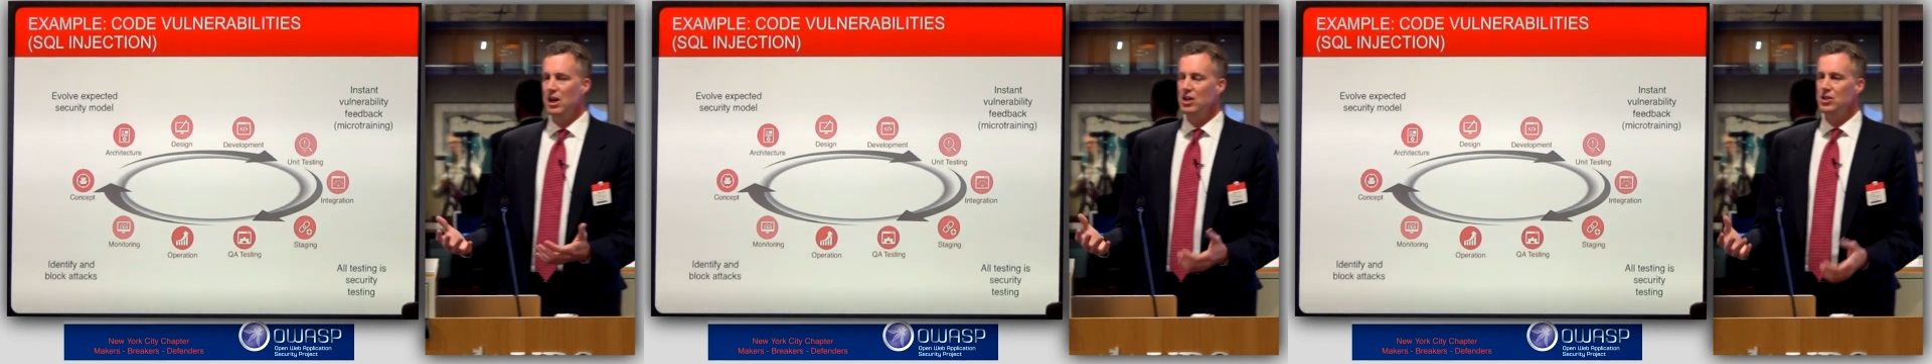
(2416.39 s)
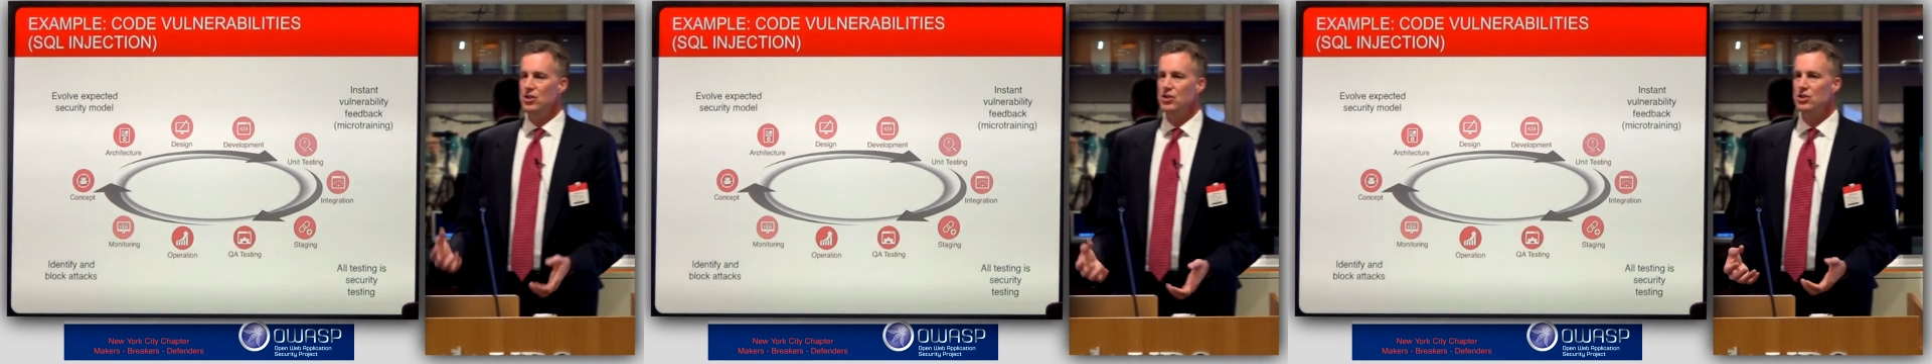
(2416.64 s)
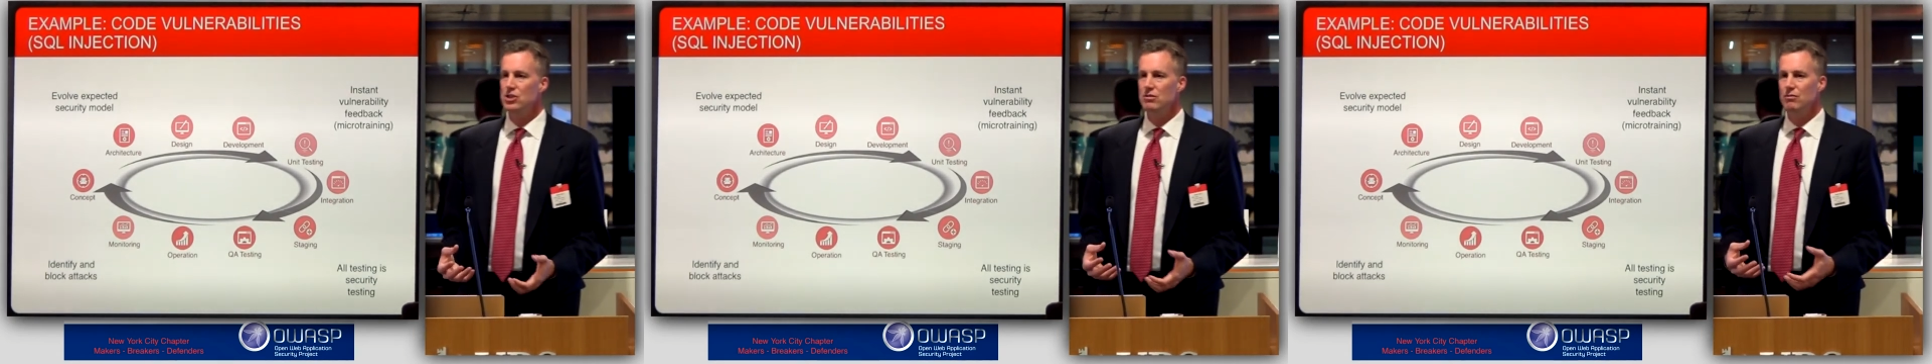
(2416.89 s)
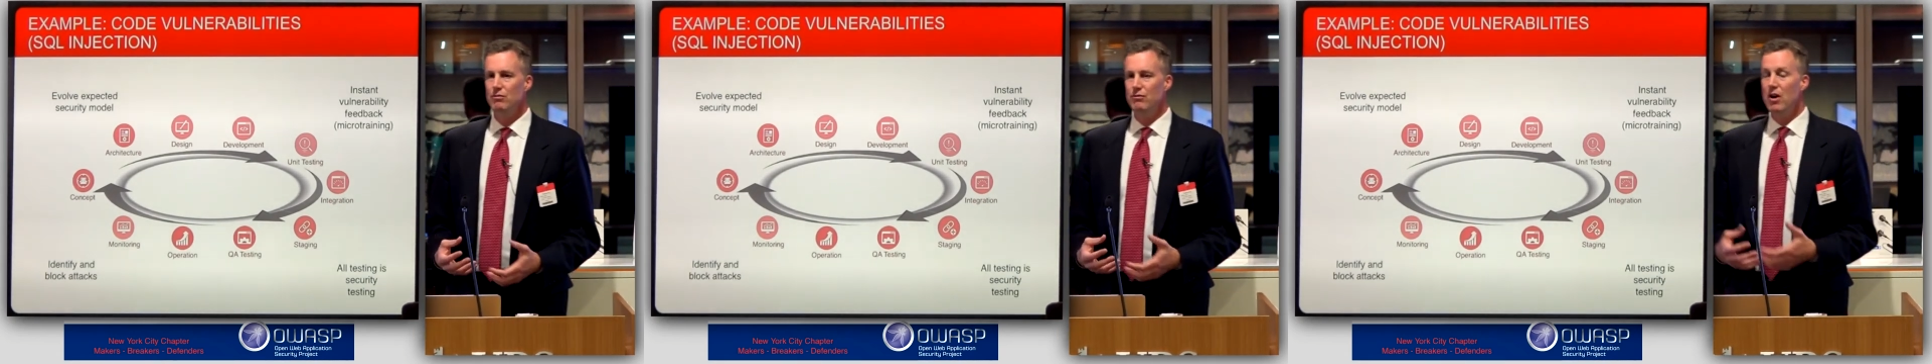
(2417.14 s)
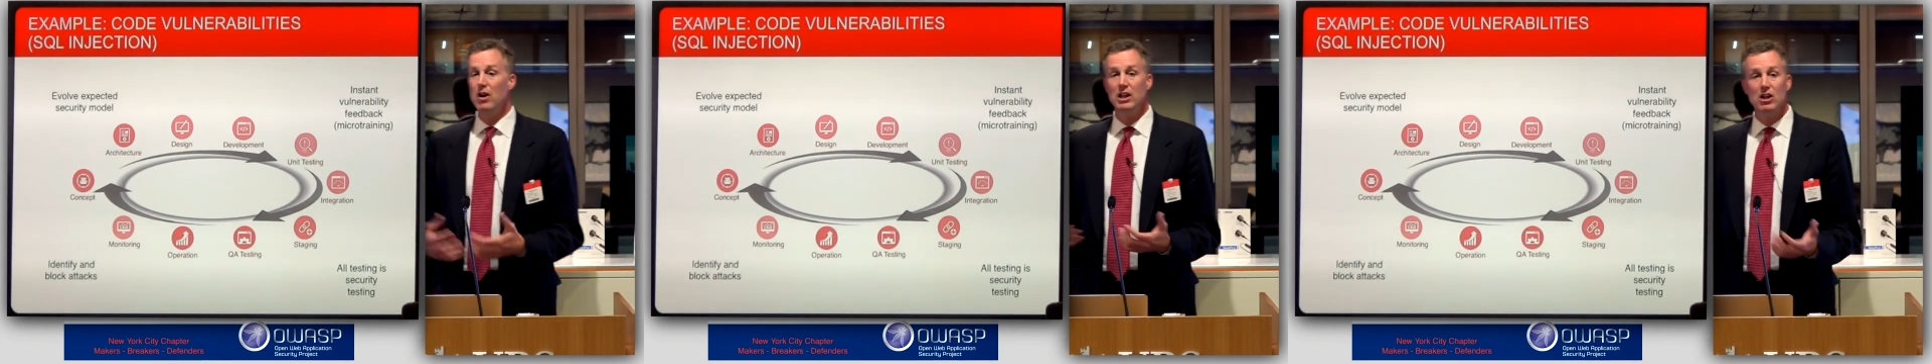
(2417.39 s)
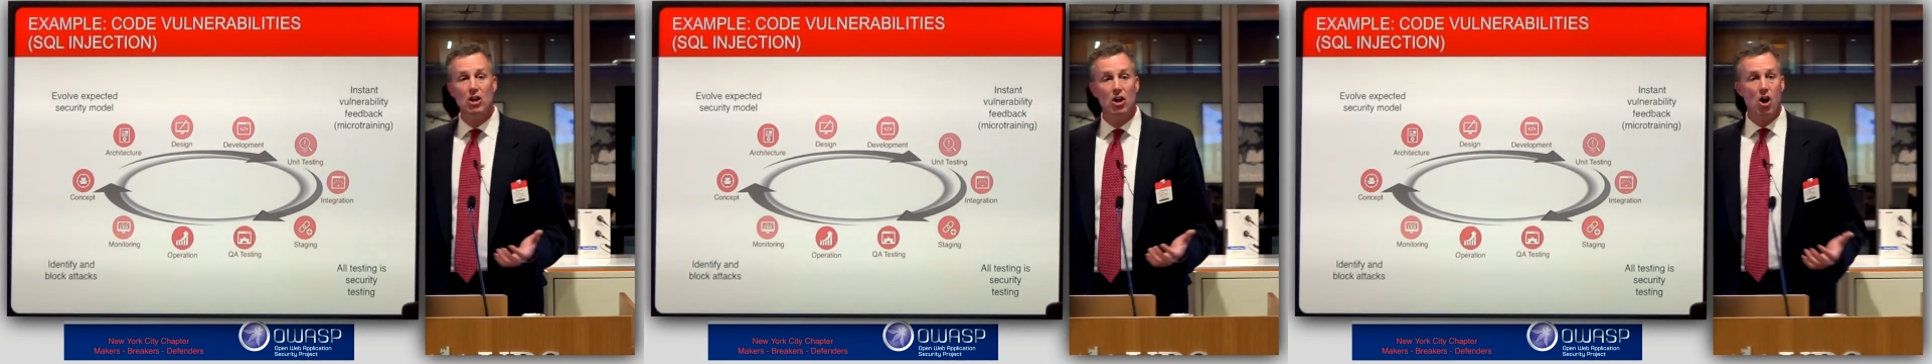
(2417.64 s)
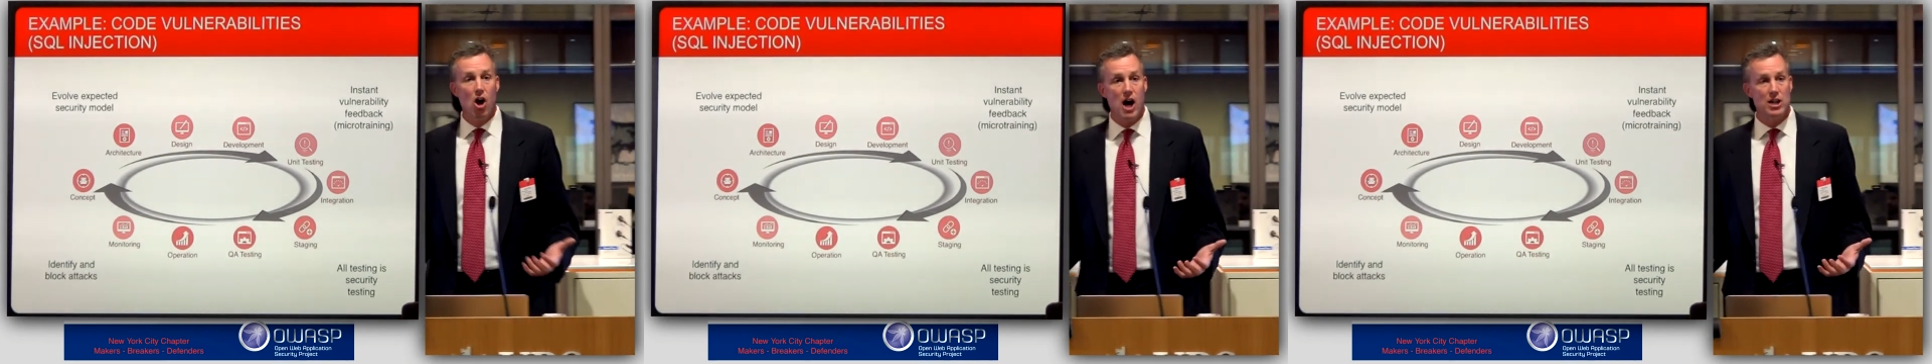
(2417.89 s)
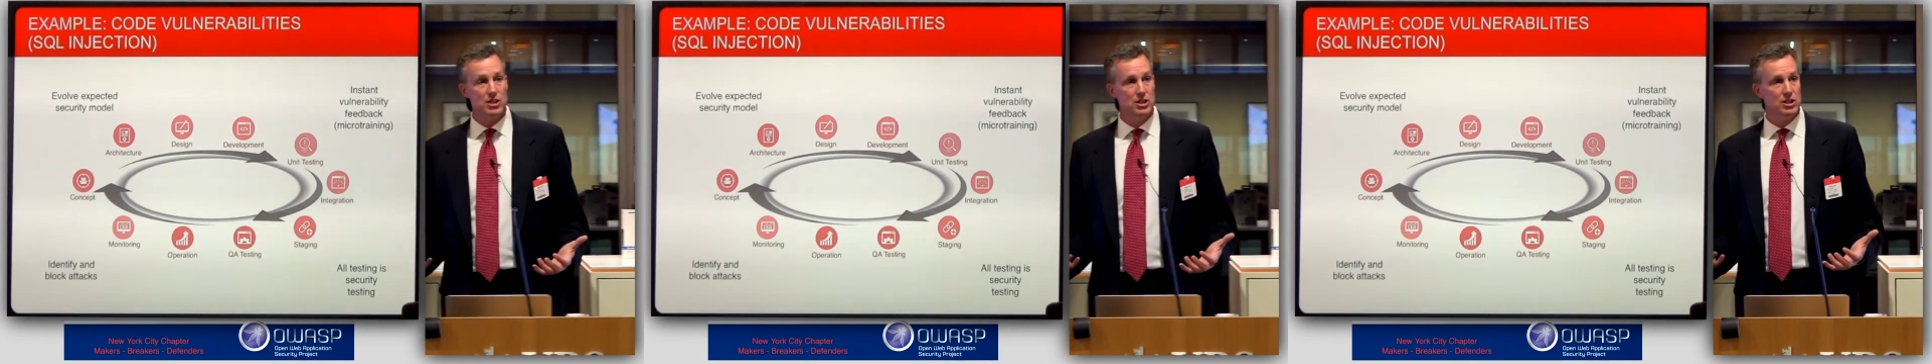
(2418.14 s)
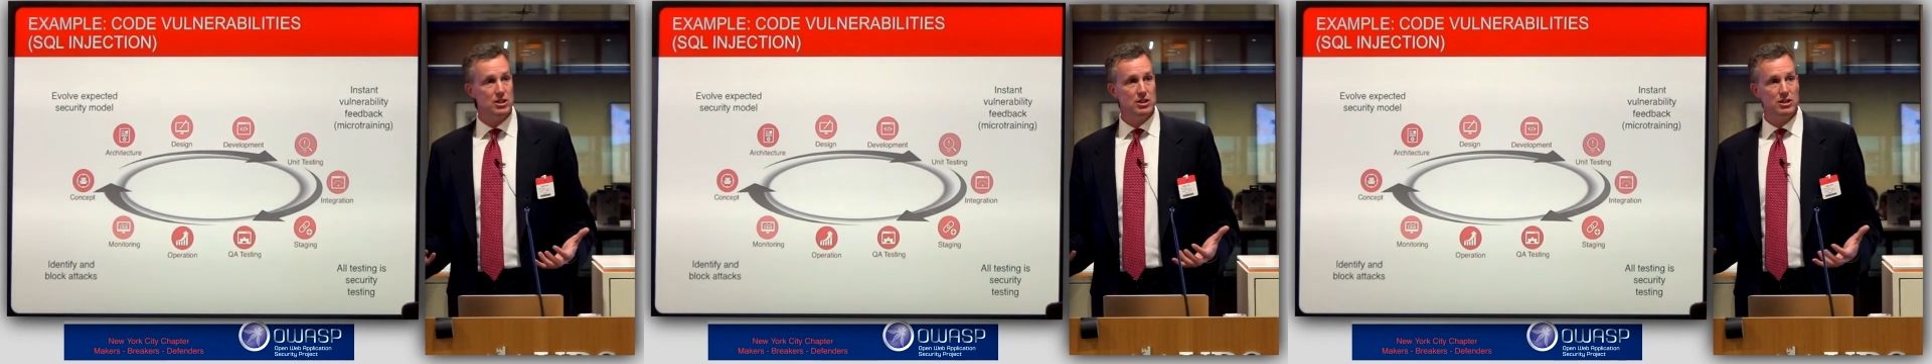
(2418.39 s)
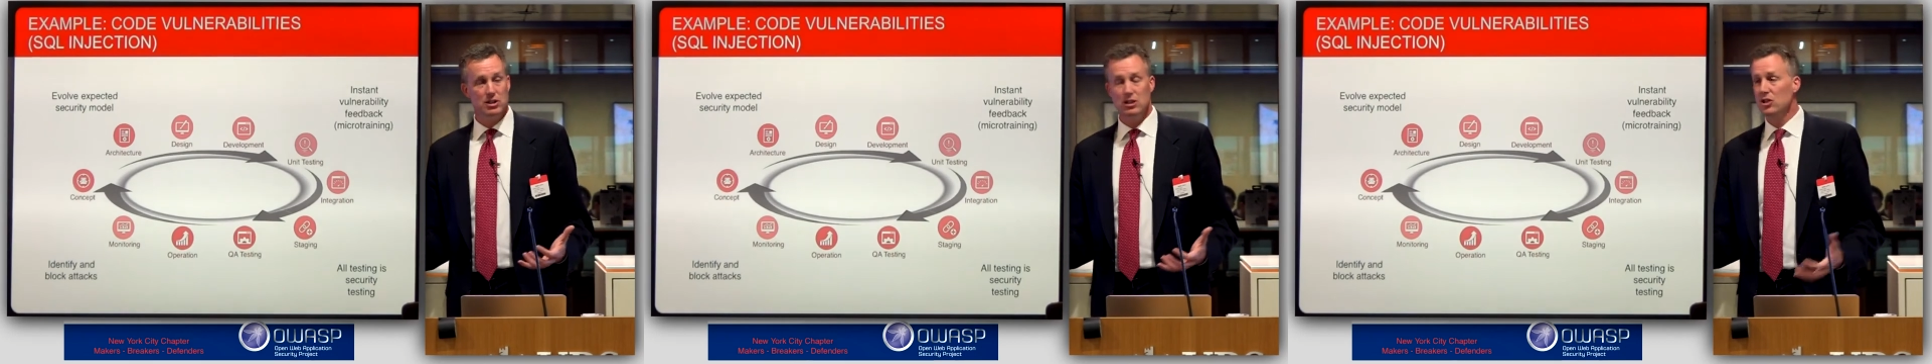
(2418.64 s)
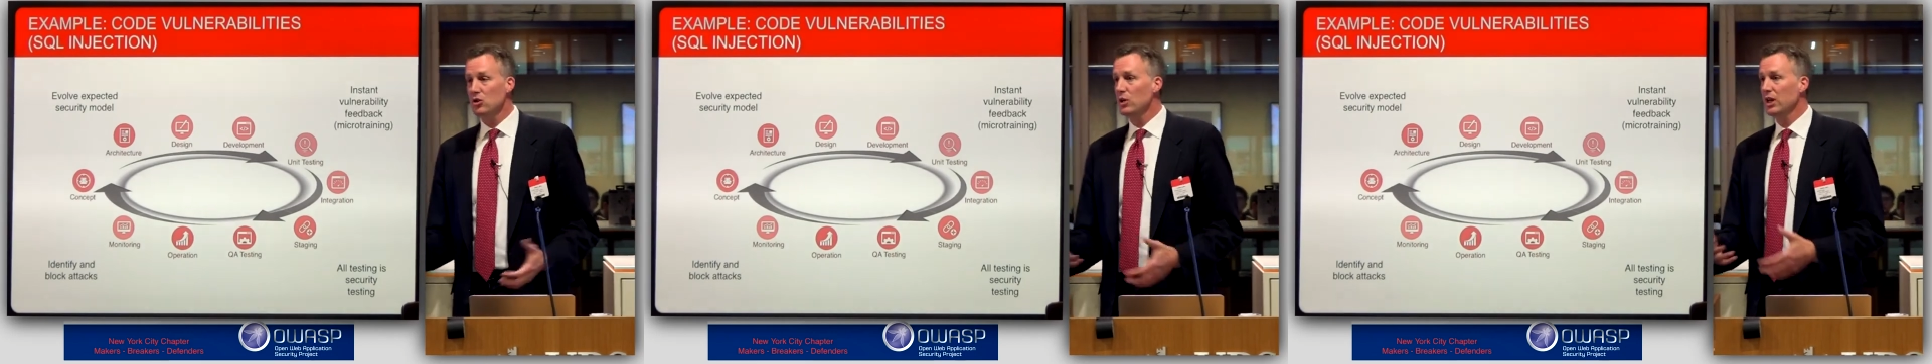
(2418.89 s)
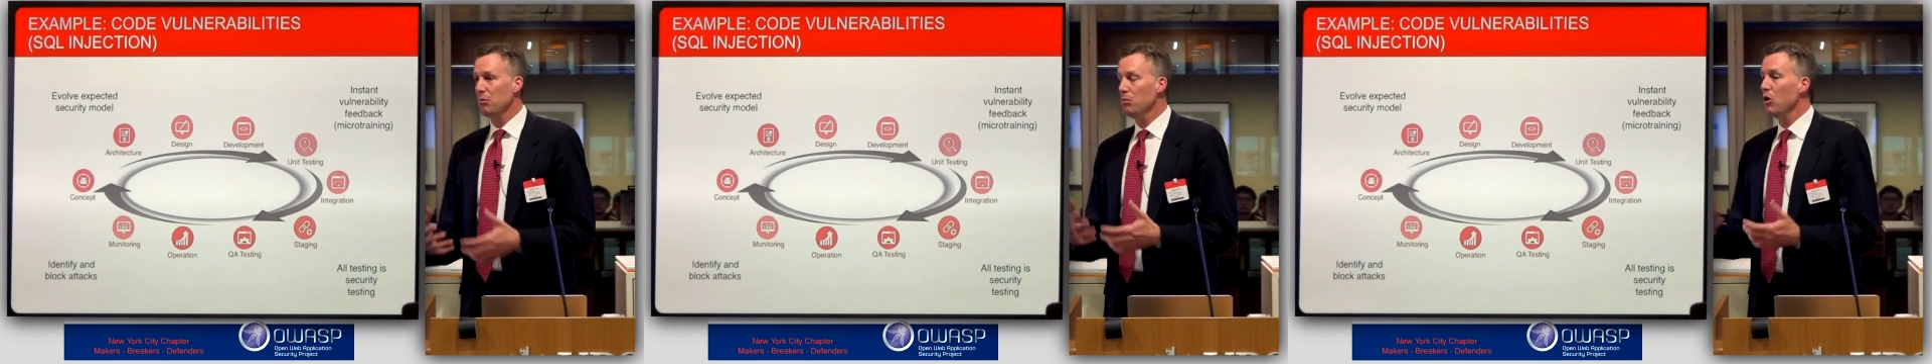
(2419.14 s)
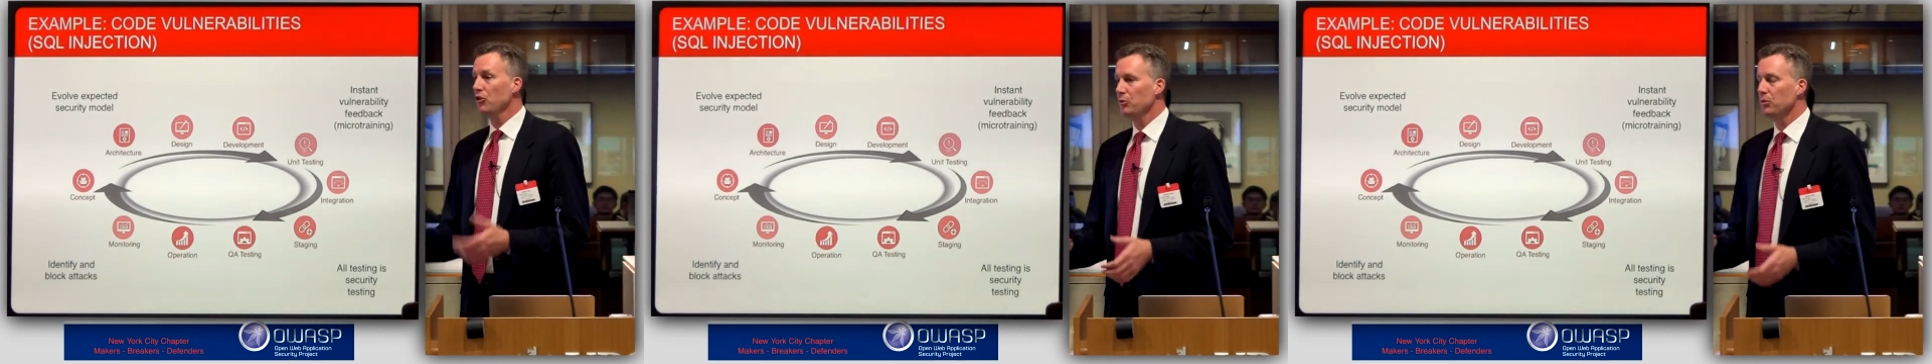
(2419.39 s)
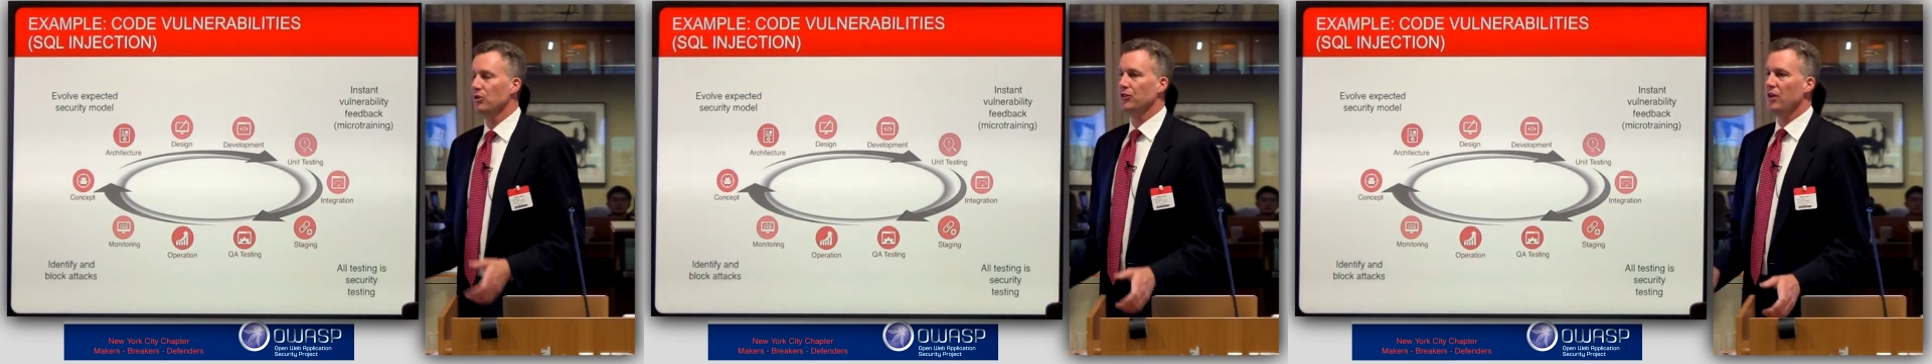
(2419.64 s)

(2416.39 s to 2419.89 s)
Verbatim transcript: So there's very little cost to doing it multiple